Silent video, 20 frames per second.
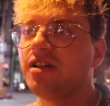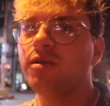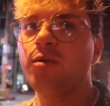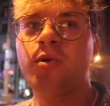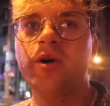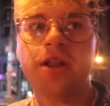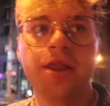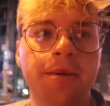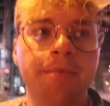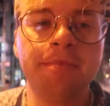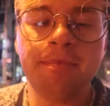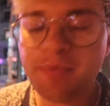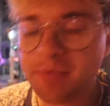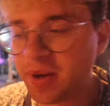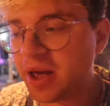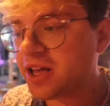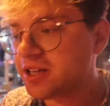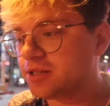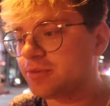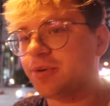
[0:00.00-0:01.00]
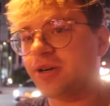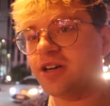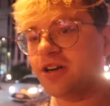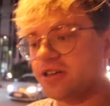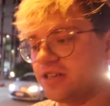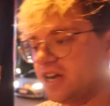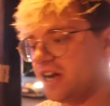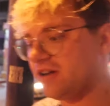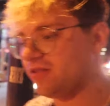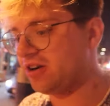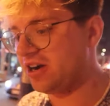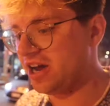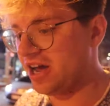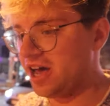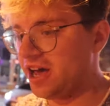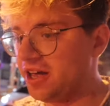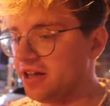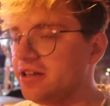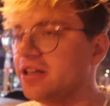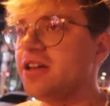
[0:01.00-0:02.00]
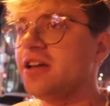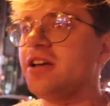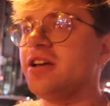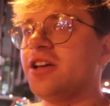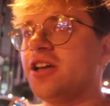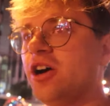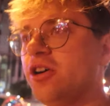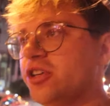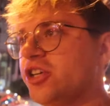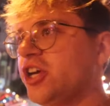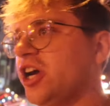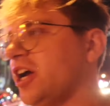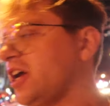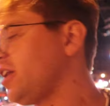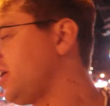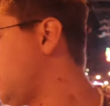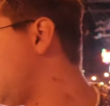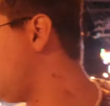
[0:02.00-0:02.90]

One of the best burgers I ever had. Go check it out.